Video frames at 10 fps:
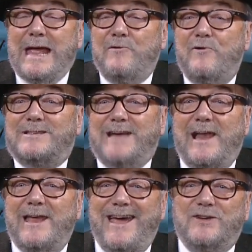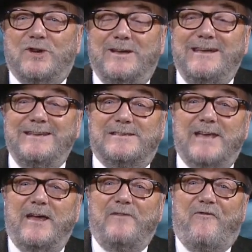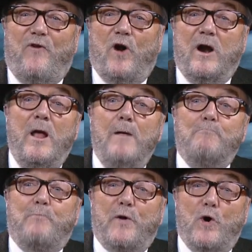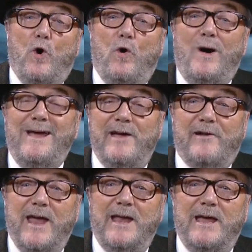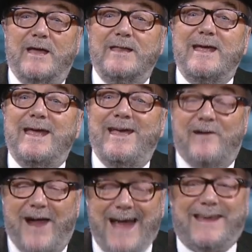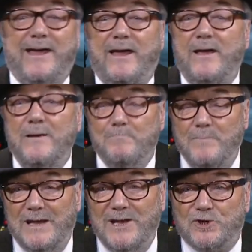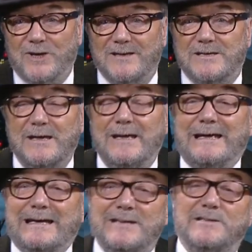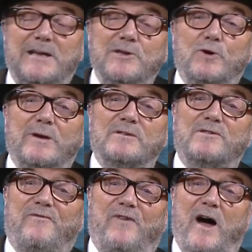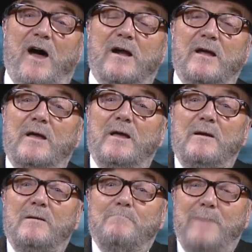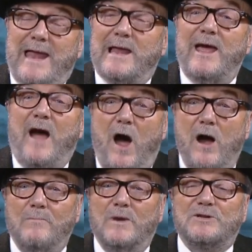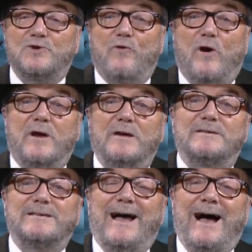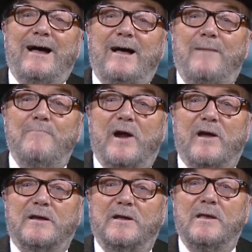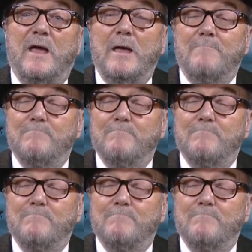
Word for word: in retaliation, he said, for pro Iranian Iraqi militias continuing to fire mainly harmless rockets at American